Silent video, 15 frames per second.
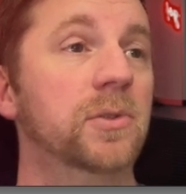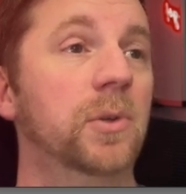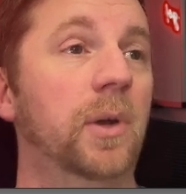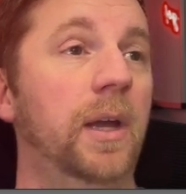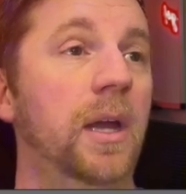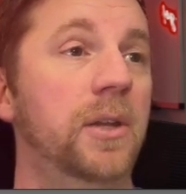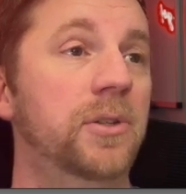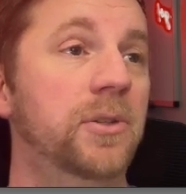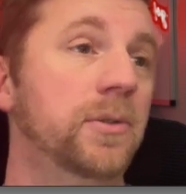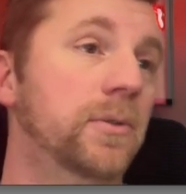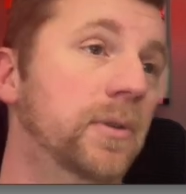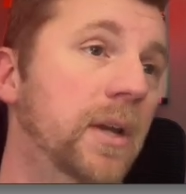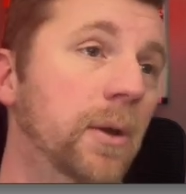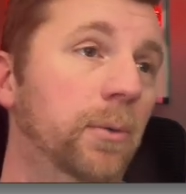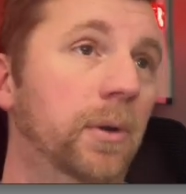So I had to
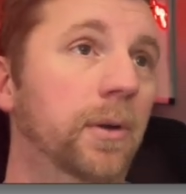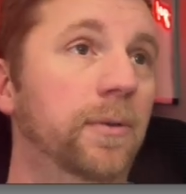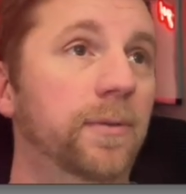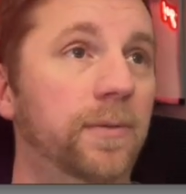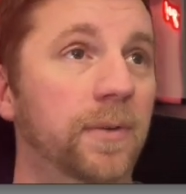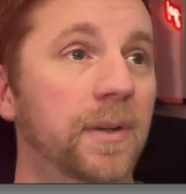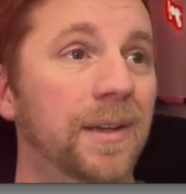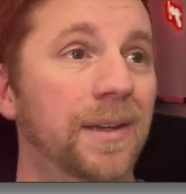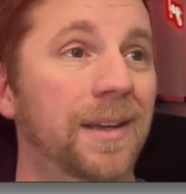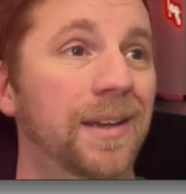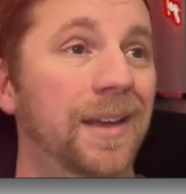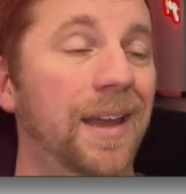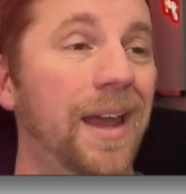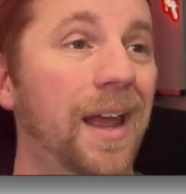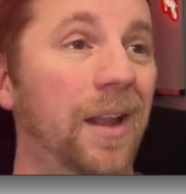get rid of
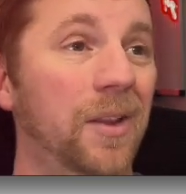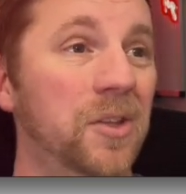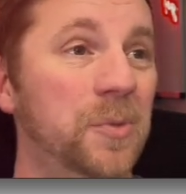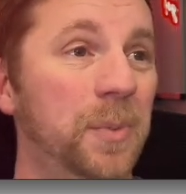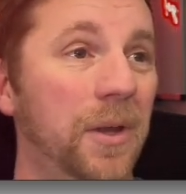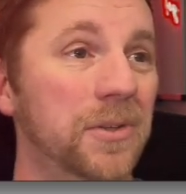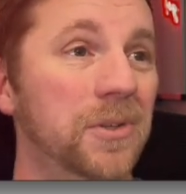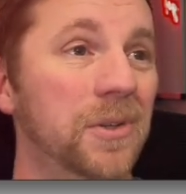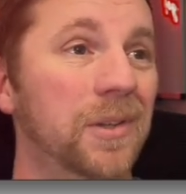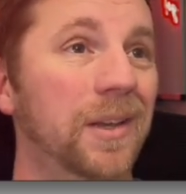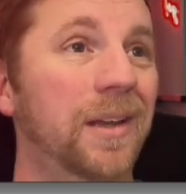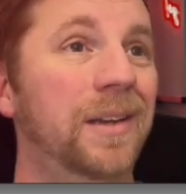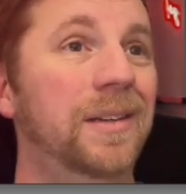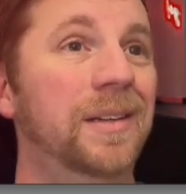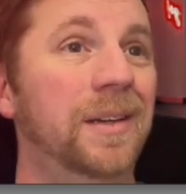Ellen's puzzle
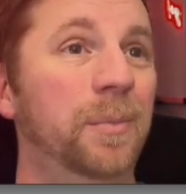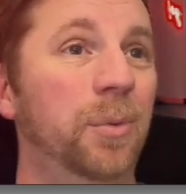and